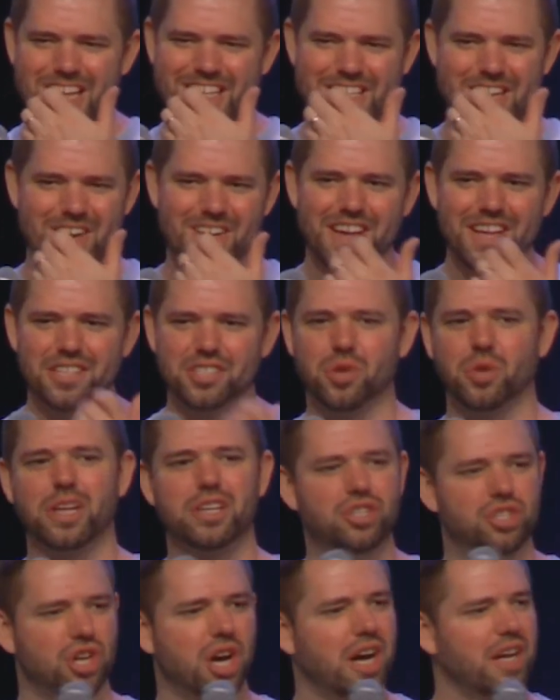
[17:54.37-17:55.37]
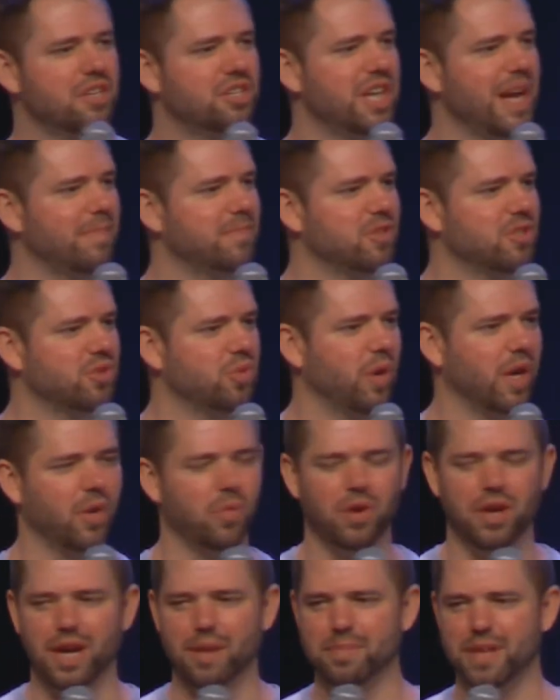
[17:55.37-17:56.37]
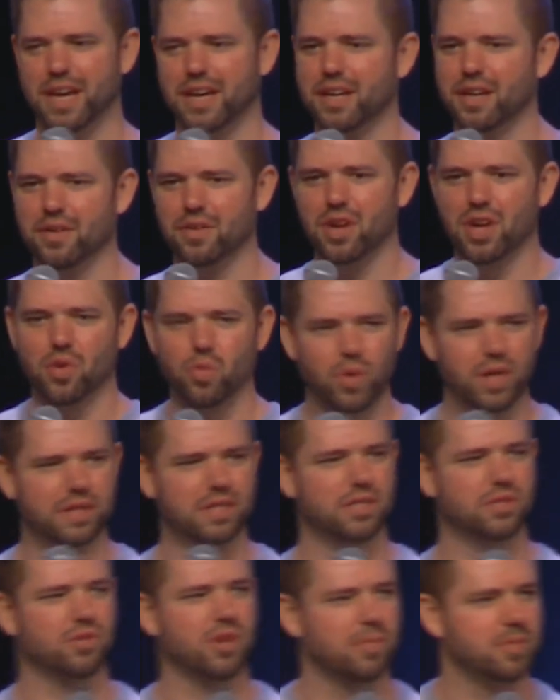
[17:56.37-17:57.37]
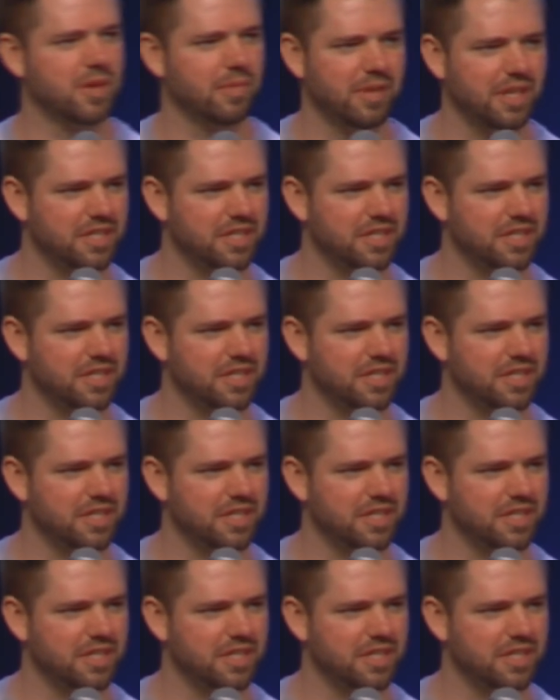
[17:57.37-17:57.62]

So, so in John chapter twenty-one, I'm not going to read the scripture.